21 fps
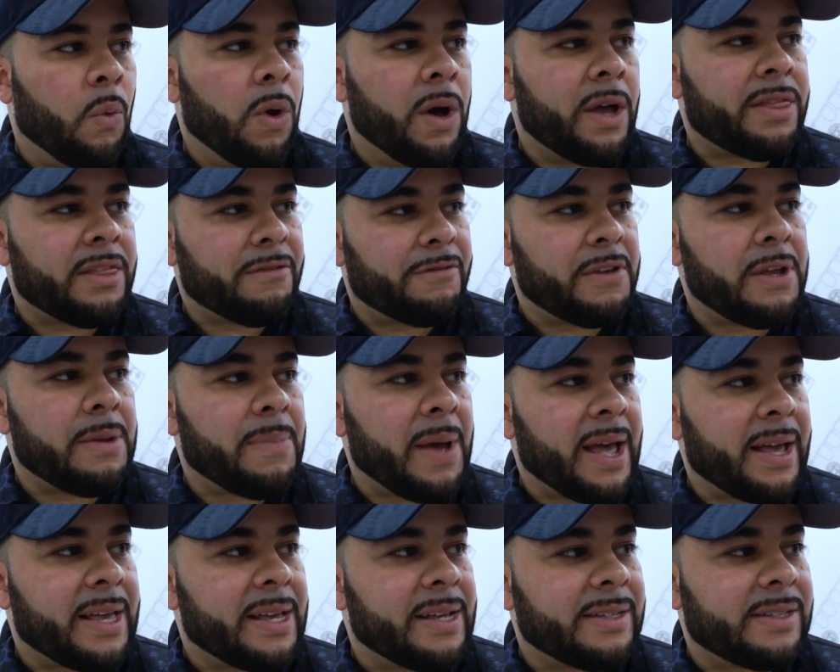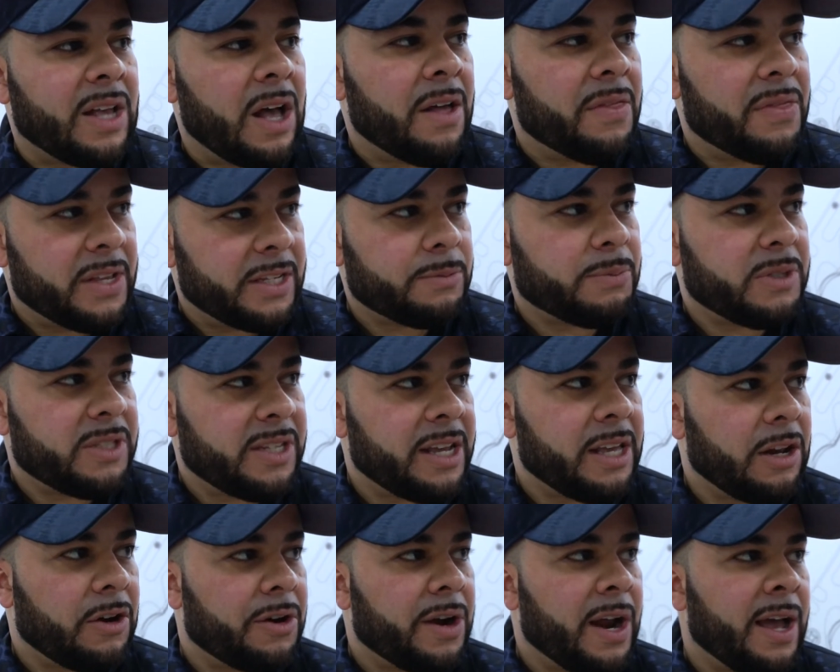what the feedback is on this
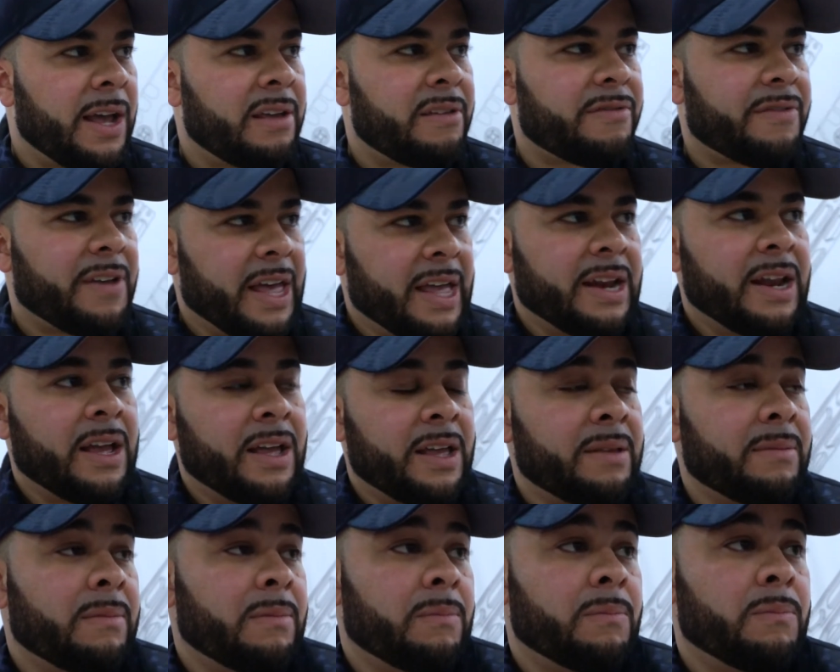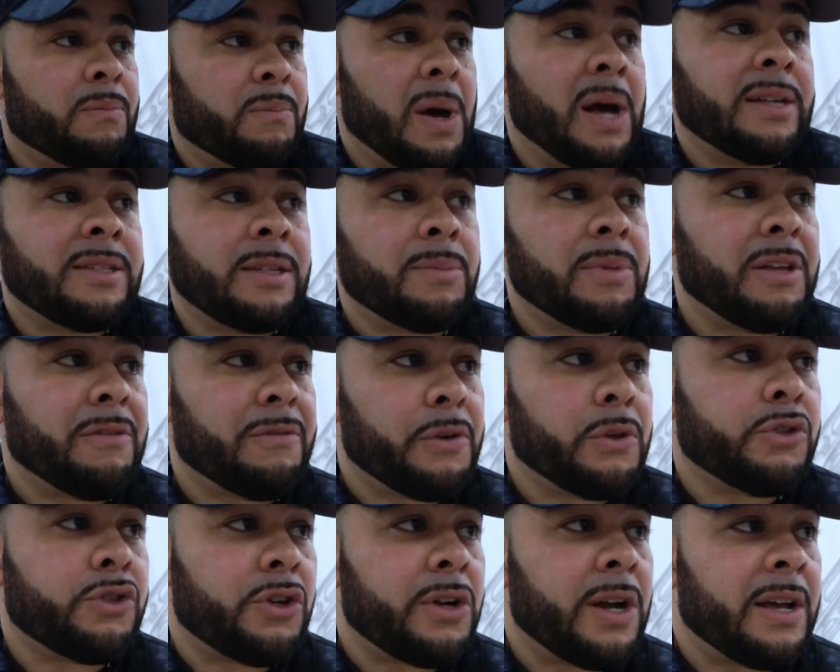particular knife, and possibly
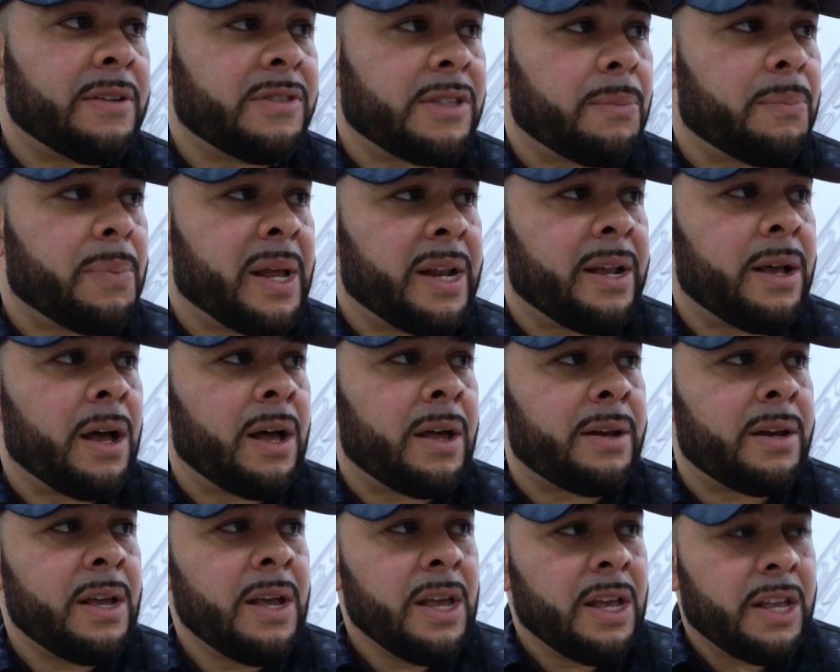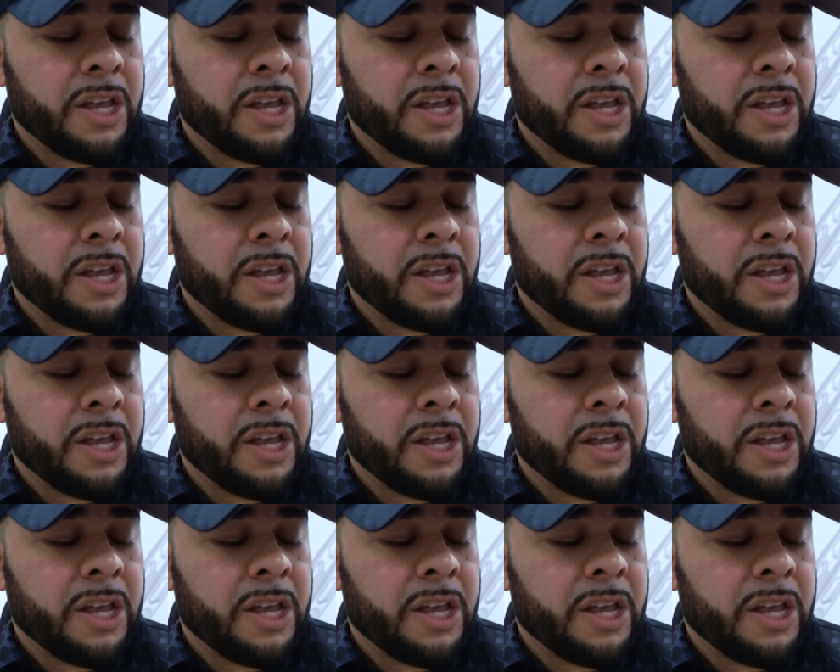future knives, depending on,